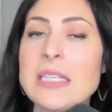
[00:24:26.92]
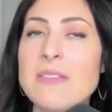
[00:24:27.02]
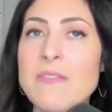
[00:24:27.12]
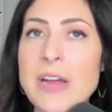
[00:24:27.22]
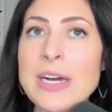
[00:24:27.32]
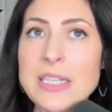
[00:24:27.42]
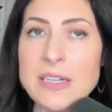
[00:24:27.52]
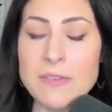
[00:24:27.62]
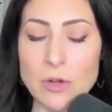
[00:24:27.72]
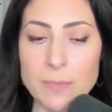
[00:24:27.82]
it's very
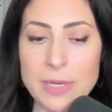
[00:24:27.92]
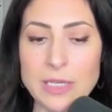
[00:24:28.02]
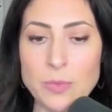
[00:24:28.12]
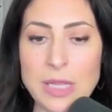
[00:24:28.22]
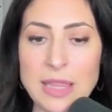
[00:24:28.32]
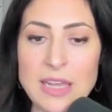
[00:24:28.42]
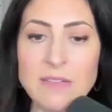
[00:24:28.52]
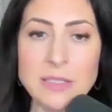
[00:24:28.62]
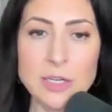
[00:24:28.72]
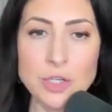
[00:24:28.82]
difficult because we
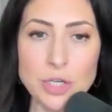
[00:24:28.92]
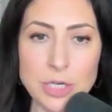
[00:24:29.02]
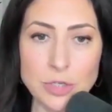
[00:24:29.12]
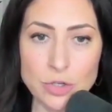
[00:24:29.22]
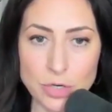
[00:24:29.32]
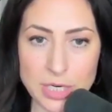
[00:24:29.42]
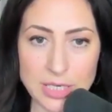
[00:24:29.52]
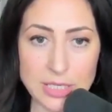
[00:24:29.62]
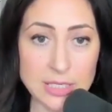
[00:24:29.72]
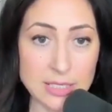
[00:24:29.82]
live in such a
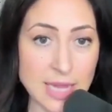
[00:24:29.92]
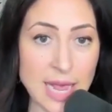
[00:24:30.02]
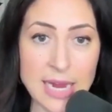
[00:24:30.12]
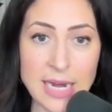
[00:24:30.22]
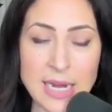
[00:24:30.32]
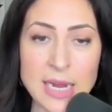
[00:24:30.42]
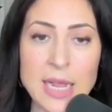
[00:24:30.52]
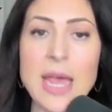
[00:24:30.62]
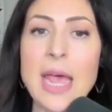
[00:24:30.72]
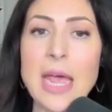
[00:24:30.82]
constricted
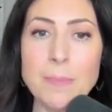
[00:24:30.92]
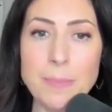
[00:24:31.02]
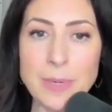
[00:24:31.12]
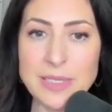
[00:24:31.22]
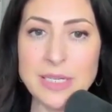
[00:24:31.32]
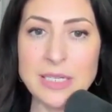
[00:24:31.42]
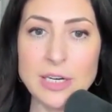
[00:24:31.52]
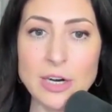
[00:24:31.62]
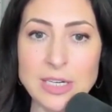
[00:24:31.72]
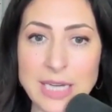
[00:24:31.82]
society and
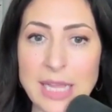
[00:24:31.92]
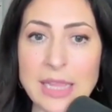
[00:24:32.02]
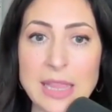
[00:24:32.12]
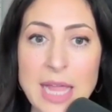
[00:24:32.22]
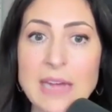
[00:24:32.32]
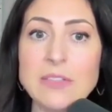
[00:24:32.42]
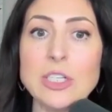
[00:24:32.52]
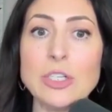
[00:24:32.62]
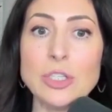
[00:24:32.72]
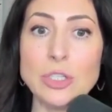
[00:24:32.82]
business in our daily
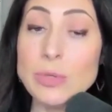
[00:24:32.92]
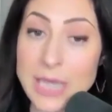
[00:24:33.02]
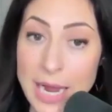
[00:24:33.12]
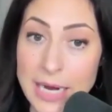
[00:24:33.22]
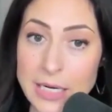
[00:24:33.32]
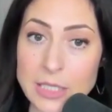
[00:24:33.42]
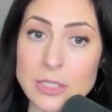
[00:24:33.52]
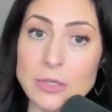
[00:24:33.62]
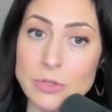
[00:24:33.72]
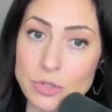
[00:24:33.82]
lives is so tight.
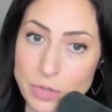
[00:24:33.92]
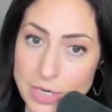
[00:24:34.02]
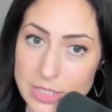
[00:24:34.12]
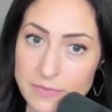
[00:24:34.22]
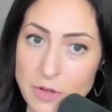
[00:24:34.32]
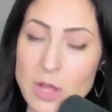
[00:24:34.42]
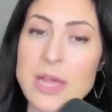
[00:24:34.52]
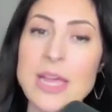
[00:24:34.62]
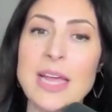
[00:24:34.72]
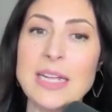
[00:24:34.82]
It's so
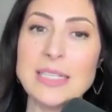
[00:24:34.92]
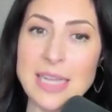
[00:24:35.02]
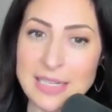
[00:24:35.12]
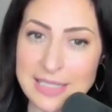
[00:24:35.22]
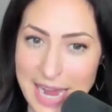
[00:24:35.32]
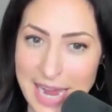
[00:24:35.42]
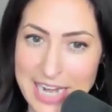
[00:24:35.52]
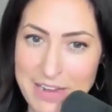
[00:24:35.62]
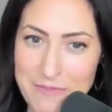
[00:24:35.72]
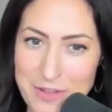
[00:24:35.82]
stressful. It's
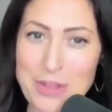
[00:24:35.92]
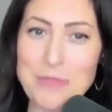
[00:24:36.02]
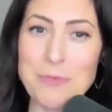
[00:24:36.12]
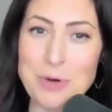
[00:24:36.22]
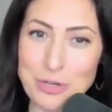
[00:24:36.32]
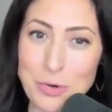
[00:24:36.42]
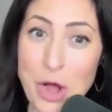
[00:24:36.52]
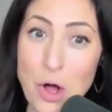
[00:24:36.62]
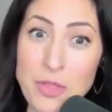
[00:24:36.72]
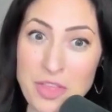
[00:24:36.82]
anxiety filled when we're
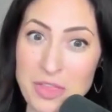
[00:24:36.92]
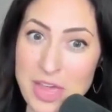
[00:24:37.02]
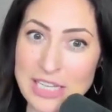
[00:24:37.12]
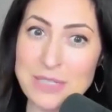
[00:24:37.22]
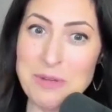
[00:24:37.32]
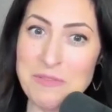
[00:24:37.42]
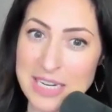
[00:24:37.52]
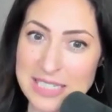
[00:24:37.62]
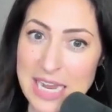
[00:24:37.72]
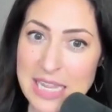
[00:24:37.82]
doing all the things and we've
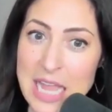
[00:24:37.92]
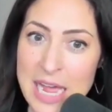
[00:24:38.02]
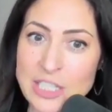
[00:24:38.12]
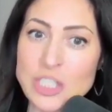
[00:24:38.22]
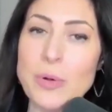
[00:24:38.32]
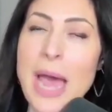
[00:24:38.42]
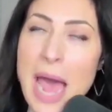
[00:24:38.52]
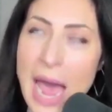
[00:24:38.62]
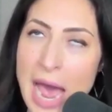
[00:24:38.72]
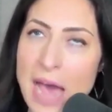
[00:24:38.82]
got deadlines. You
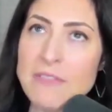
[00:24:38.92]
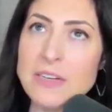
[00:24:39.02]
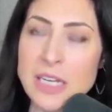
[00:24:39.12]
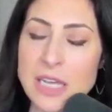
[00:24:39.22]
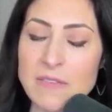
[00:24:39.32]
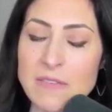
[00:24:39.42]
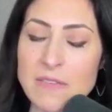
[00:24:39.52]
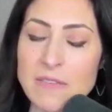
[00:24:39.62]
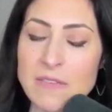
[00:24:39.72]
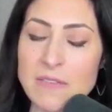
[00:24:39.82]
have to give
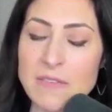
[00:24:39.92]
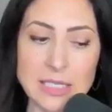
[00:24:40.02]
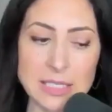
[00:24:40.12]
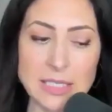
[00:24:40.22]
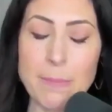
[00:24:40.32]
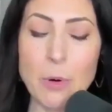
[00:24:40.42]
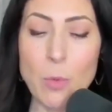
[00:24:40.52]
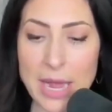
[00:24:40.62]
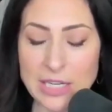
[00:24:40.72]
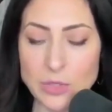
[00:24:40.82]
your space to step
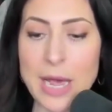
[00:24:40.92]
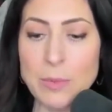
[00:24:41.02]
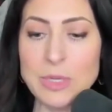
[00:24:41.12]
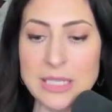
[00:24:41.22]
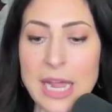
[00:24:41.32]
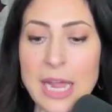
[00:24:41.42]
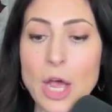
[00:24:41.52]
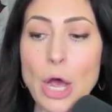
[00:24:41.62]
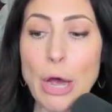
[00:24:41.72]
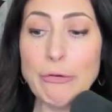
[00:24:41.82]
away. So I would say
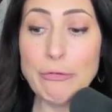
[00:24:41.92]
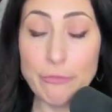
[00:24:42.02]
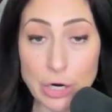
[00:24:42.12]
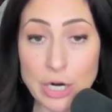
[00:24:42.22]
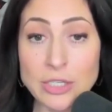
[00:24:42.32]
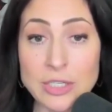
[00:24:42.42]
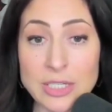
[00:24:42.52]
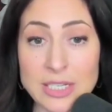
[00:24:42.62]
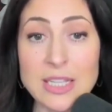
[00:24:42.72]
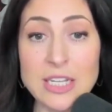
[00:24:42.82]

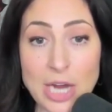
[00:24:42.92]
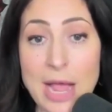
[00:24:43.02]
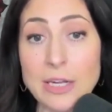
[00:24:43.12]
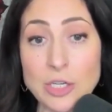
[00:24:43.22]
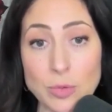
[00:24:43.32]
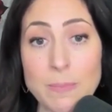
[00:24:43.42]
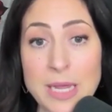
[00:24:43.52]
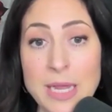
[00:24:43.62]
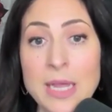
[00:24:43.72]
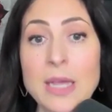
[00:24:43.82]
first, the challenge would
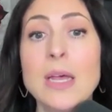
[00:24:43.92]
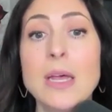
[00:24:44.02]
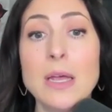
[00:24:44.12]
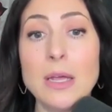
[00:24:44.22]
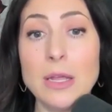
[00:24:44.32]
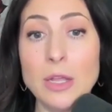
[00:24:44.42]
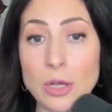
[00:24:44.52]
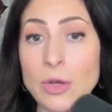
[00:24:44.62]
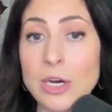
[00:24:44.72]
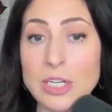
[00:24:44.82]
be
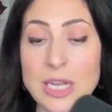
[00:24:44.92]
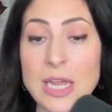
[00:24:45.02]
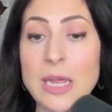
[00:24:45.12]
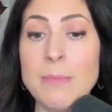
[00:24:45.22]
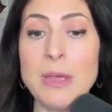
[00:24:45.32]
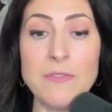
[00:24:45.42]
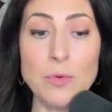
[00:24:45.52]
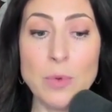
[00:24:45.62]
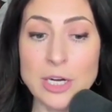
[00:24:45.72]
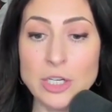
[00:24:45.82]
your team, if
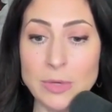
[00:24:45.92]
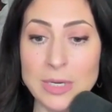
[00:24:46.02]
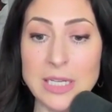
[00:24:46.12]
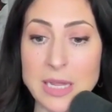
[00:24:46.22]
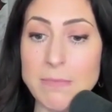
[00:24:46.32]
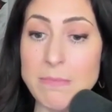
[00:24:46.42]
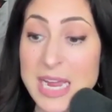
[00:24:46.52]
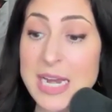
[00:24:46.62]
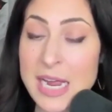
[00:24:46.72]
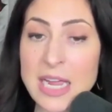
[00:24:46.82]
you want to do a team
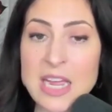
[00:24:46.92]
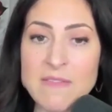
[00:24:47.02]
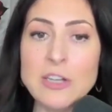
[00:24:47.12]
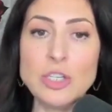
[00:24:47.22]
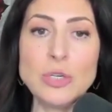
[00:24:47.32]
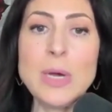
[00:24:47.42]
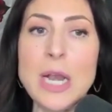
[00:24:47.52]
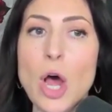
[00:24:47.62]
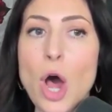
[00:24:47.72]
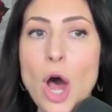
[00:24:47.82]
meeting, even do
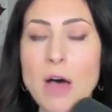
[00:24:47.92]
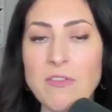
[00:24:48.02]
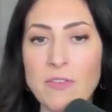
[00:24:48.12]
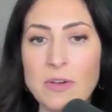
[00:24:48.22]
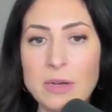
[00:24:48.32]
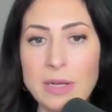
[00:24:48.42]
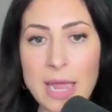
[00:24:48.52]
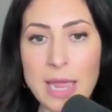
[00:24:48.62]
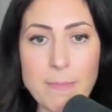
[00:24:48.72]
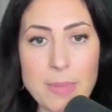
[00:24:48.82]
it off
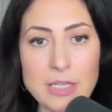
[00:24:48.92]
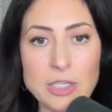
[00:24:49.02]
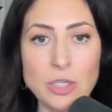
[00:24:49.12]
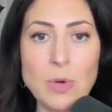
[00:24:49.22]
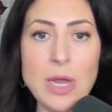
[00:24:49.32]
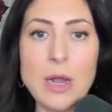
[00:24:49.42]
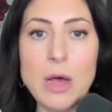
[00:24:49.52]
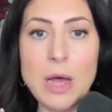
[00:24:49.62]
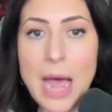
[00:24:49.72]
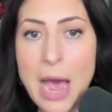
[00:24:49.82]
campus, do it
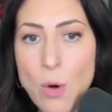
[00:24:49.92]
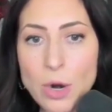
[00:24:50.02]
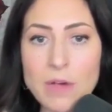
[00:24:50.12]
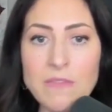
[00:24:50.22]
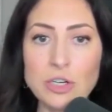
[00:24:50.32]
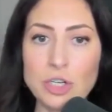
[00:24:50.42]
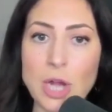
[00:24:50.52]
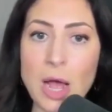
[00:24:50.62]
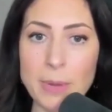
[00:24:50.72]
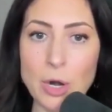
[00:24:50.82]
out of your
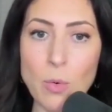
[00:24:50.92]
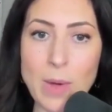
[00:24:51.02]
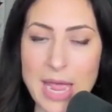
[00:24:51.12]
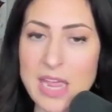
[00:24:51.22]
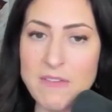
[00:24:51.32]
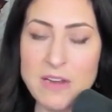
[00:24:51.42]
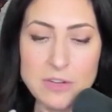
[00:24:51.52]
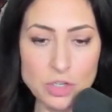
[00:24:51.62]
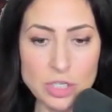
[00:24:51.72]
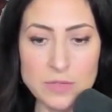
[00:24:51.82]
shop and away, even
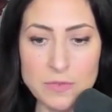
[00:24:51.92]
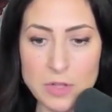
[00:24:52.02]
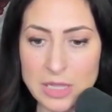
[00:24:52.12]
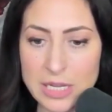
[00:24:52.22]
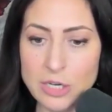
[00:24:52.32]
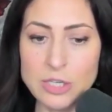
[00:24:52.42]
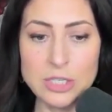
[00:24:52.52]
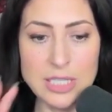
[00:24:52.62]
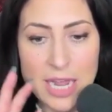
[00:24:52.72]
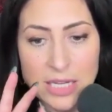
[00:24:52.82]
if it's just for the
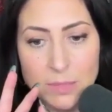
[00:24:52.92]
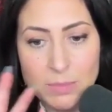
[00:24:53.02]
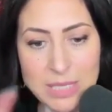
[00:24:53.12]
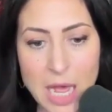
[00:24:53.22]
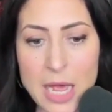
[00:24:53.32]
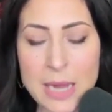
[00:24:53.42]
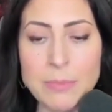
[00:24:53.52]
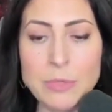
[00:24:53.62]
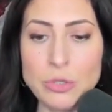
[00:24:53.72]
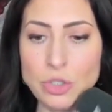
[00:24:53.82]
leaders. Take some
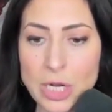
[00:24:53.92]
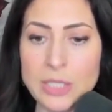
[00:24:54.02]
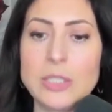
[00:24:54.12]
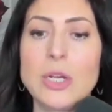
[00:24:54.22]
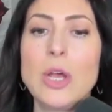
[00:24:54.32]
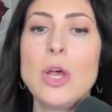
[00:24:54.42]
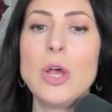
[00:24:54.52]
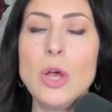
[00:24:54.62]
time to just